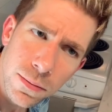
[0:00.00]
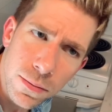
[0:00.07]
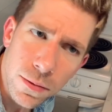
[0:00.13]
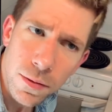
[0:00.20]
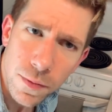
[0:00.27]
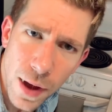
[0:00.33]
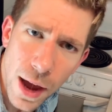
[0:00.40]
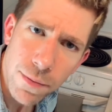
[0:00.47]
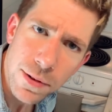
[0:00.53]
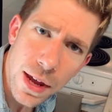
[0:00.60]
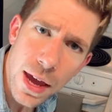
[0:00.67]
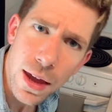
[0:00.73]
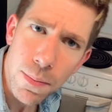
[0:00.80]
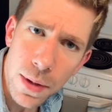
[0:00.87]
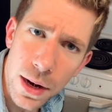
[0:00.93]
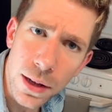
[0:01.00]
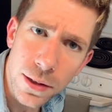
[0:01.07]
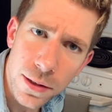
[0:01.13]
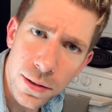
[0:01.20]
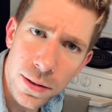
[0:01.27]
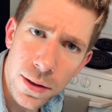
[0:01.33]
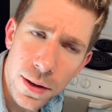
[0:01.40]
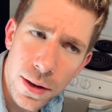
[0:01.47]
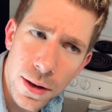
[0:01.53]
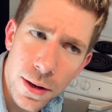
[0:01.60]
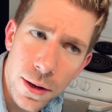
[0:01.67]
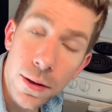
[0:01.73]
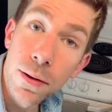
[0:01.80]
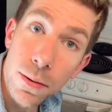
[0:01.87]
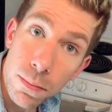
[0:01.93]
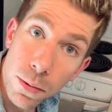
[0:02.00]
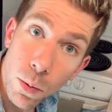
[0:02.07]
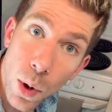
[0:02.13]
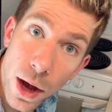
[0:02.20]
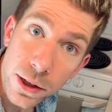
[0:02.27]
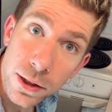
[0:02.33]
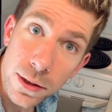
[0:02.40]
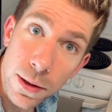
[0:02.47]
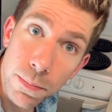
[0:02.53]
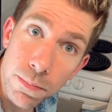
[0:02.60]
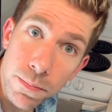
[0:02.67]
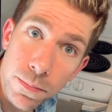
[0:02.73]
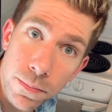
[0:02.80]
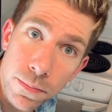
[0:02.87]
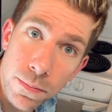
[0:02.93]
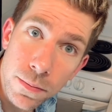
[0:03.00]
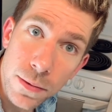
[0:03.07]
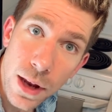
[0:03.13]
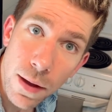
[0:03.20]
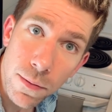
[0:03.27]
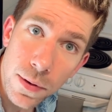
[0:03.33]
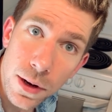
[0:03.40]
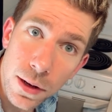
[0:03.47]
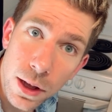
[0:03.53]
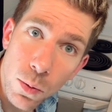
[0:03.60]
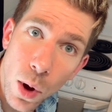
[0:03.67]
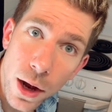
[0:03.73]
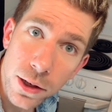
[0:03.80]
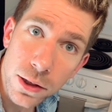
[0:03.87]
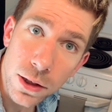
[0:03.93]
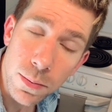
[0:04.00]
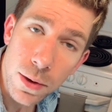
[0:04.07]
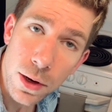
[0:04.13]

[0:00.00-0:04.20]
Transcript: 5 to 8 minutes. But watch them. Definitely watch them. You